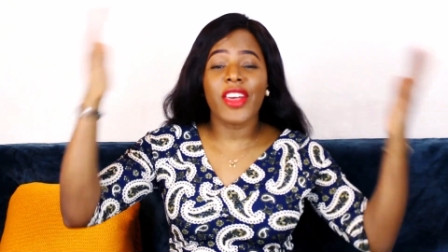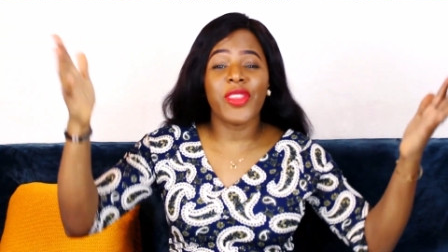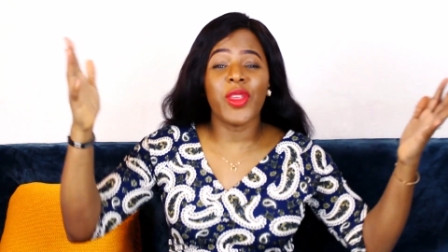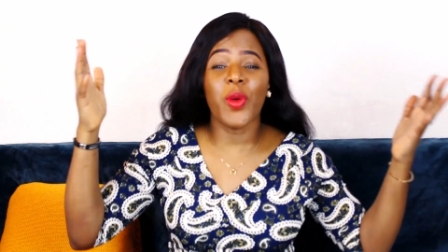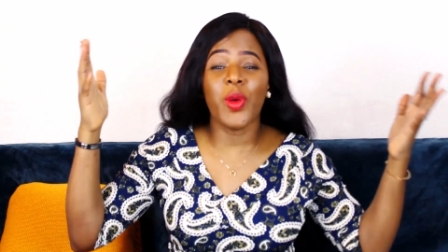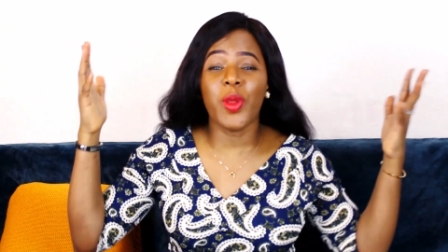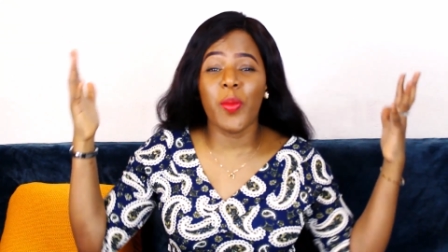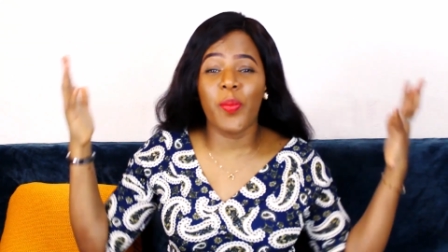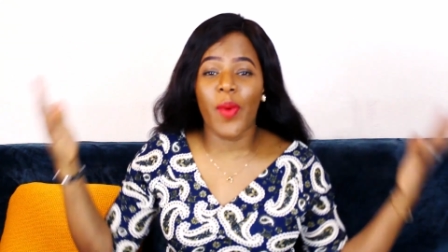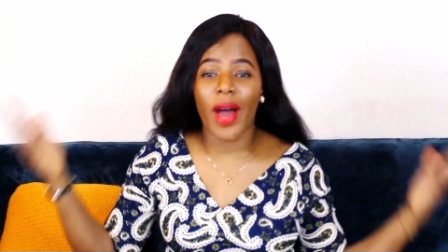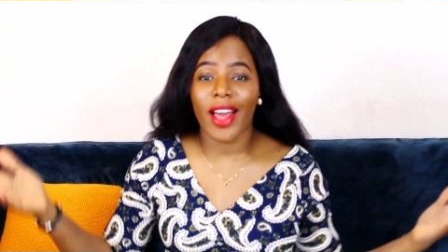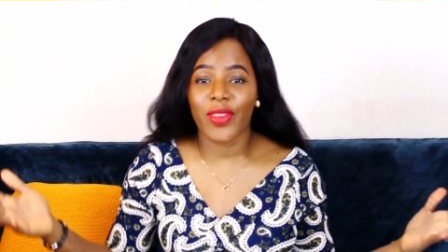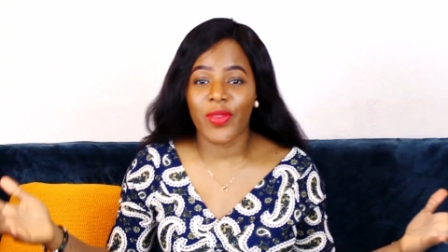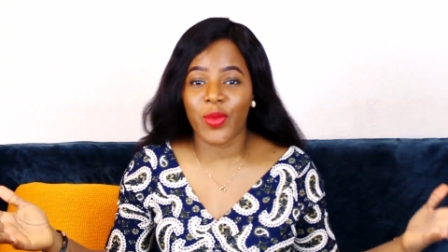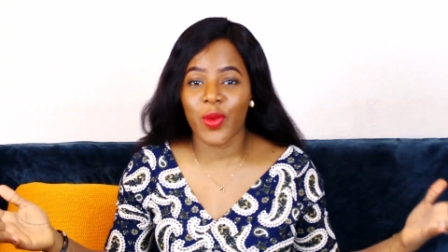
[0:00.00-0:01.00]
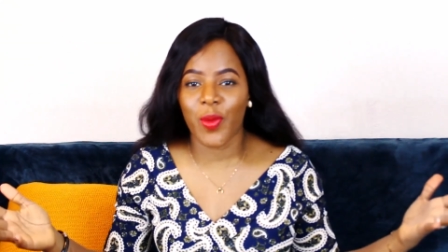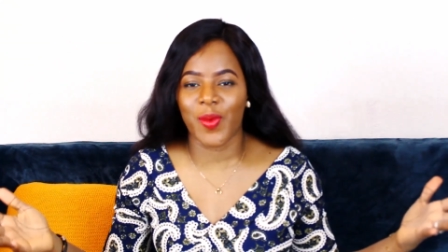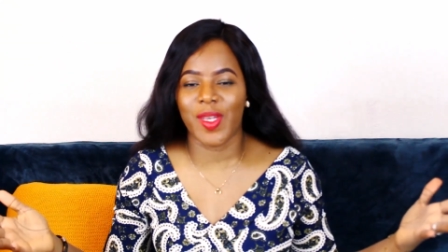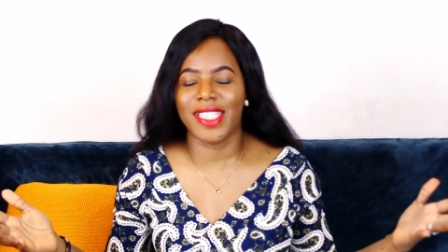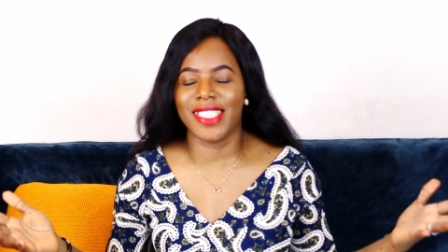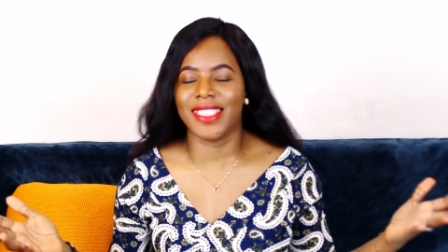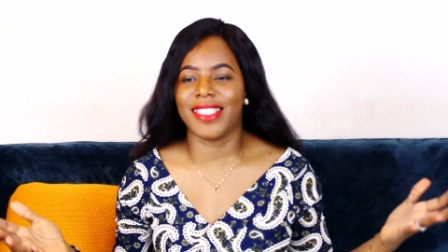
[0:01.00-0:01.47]
thing with the bathroom
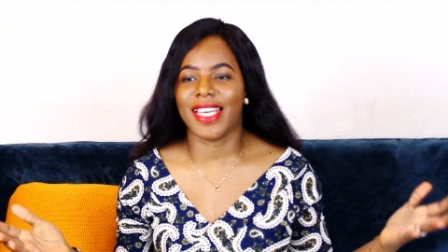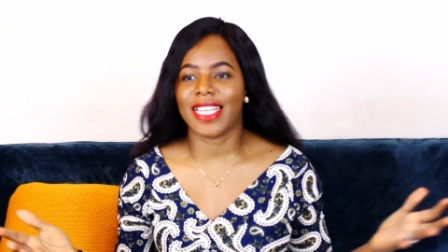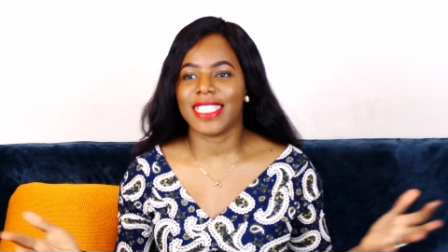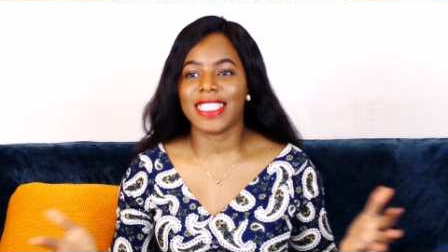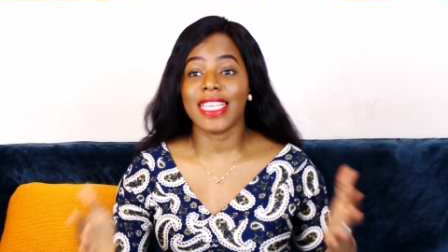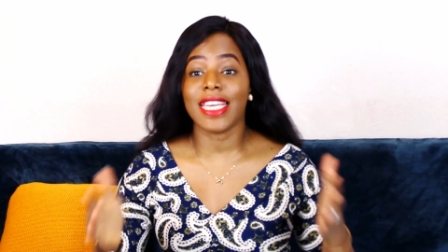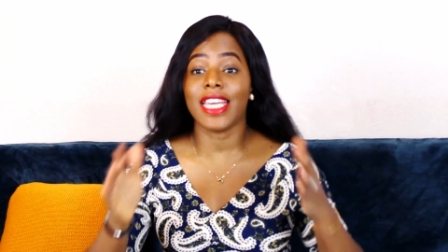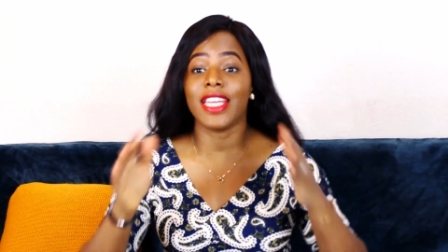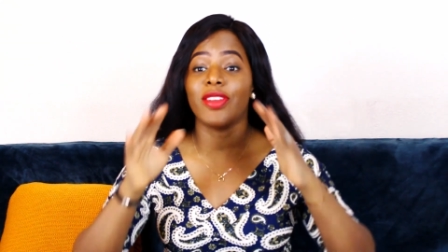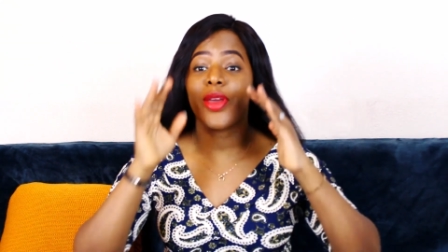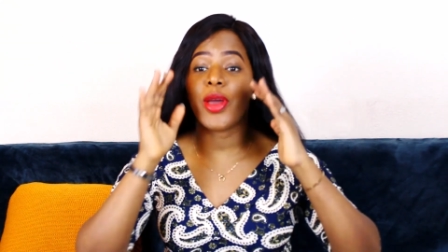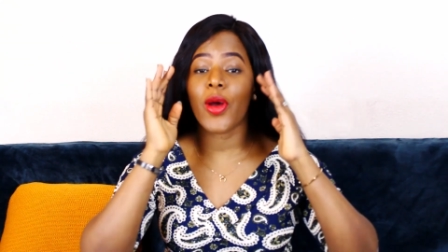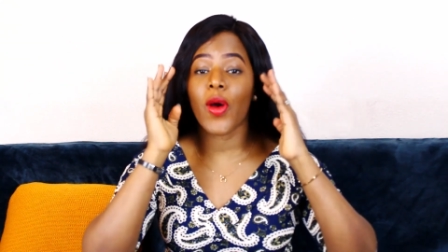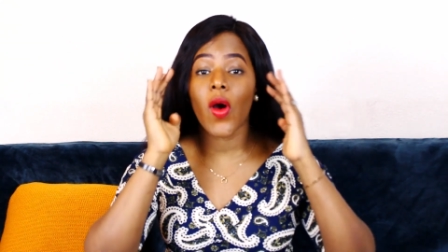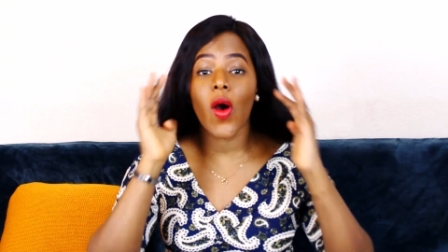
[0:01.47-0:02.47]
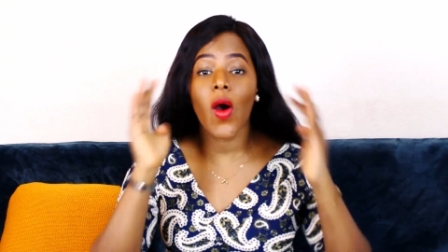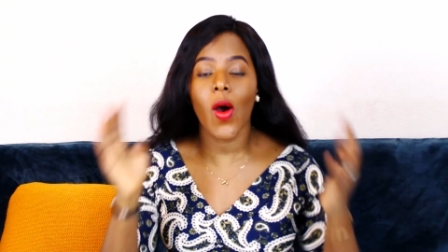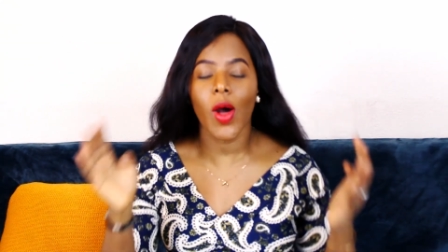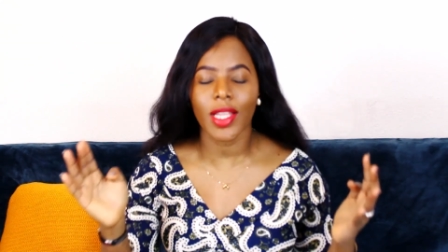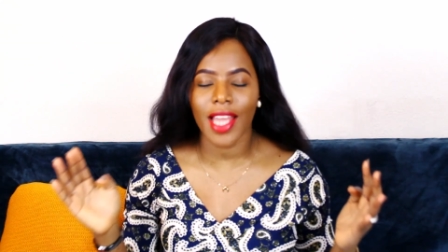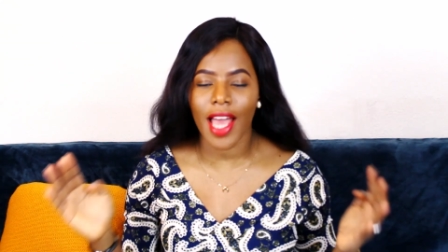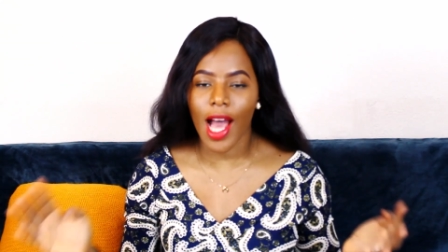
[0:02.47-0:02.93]
is that in a
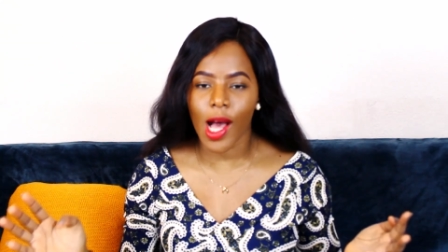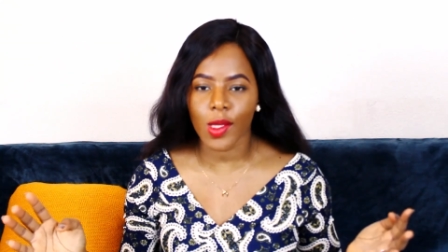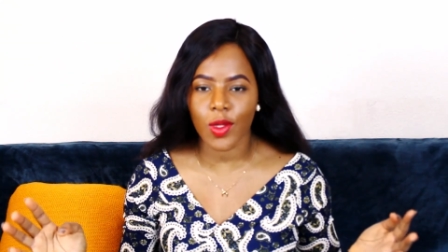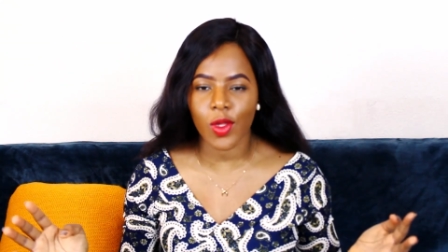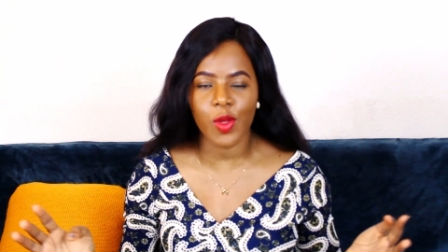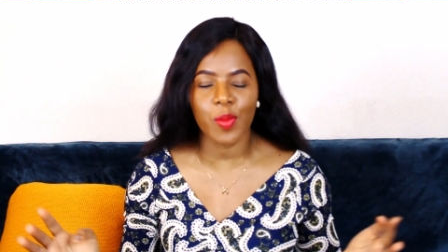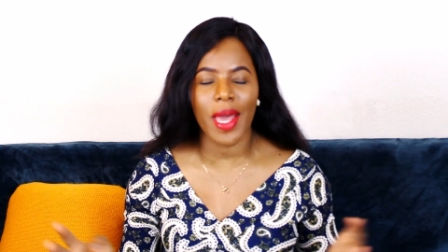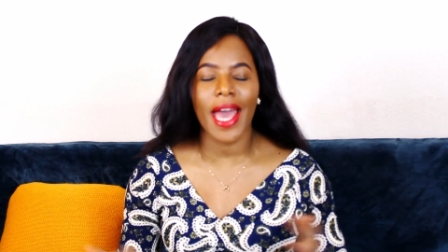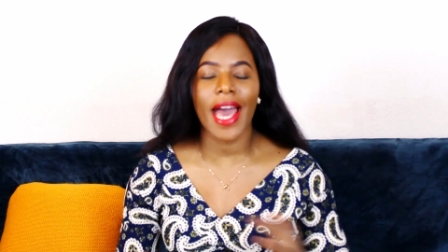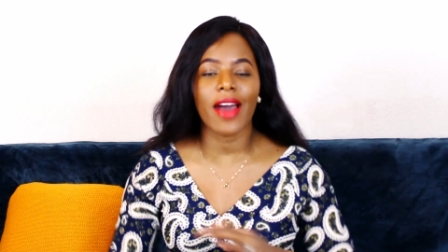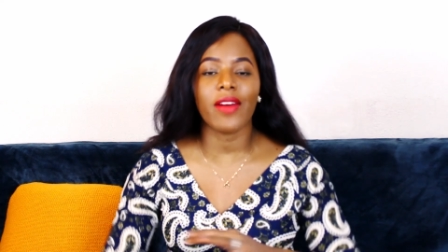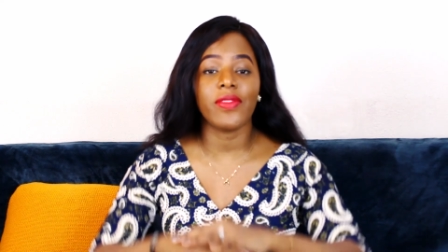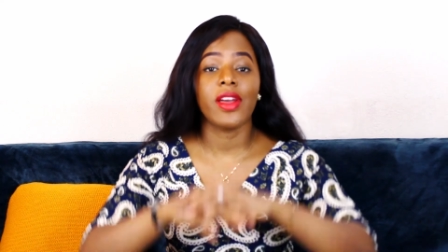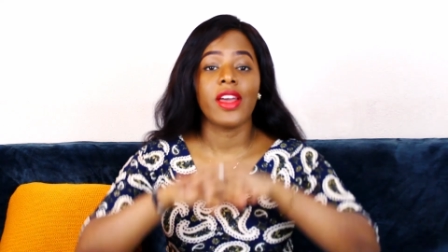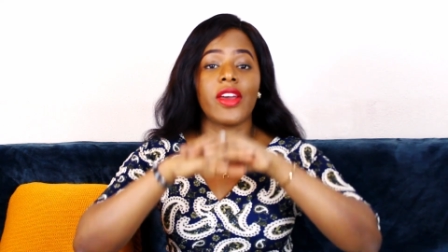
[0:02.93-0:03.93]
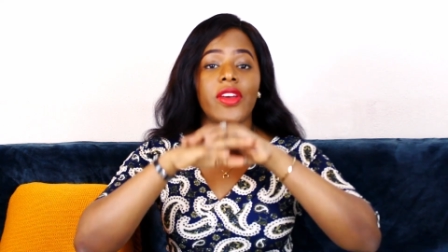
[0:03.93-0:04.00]
whole house, so you might have